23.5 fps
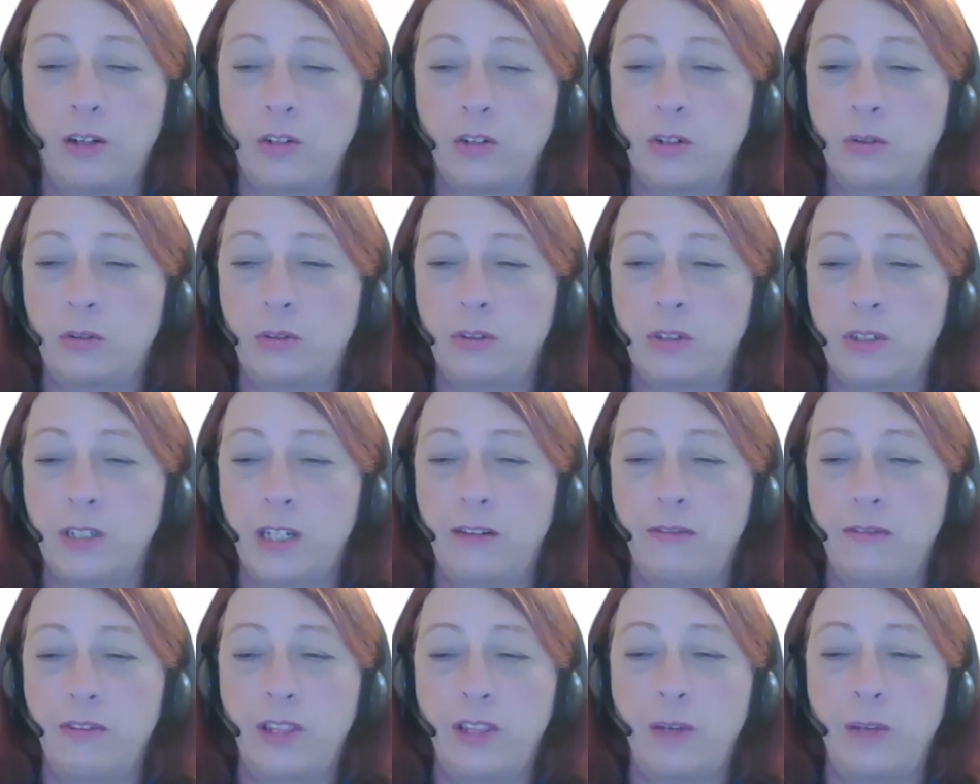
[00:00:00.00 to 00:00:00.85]
our shoulders
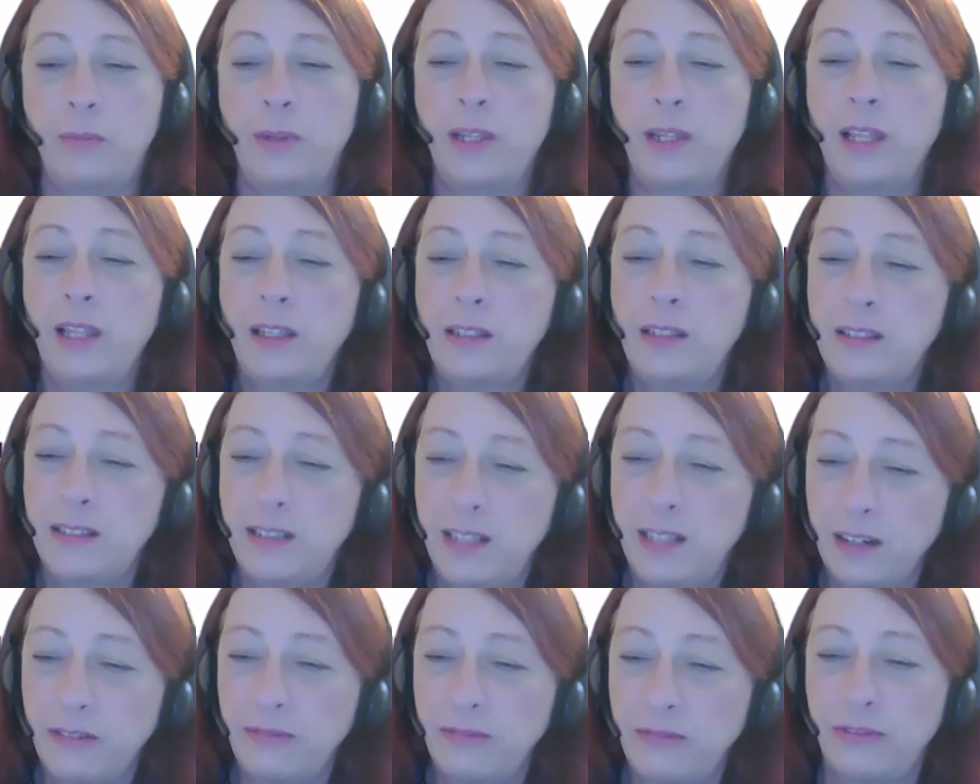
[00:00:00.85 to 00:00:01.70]
and everything. But that's
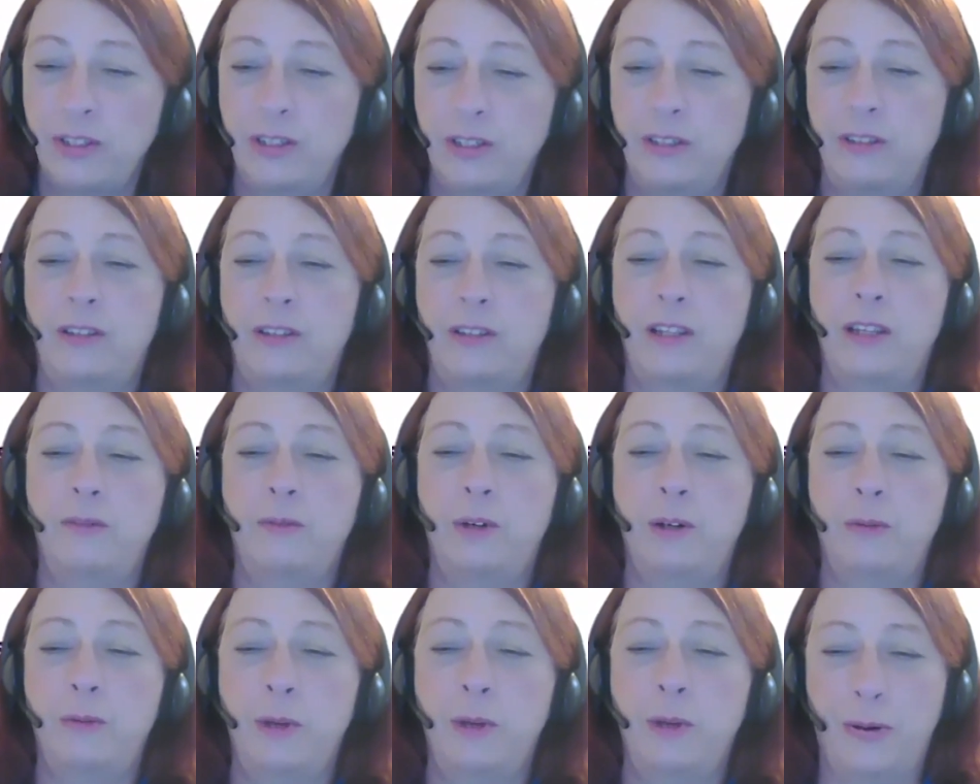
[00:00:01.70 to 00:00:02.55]
different than
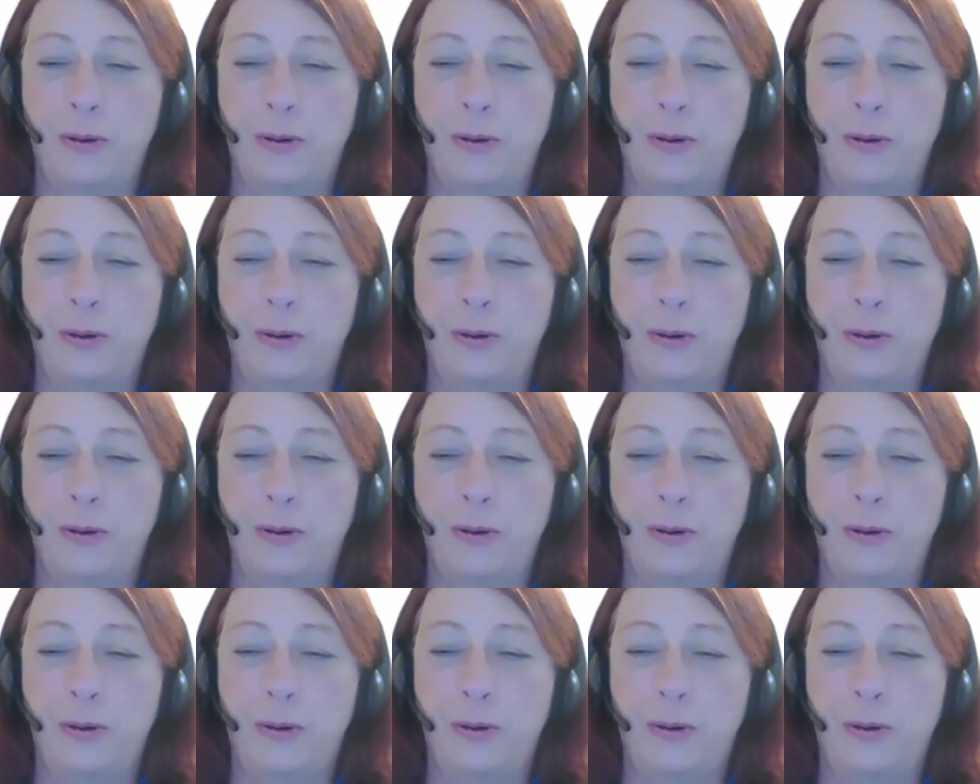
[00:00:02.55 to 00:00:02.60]
what we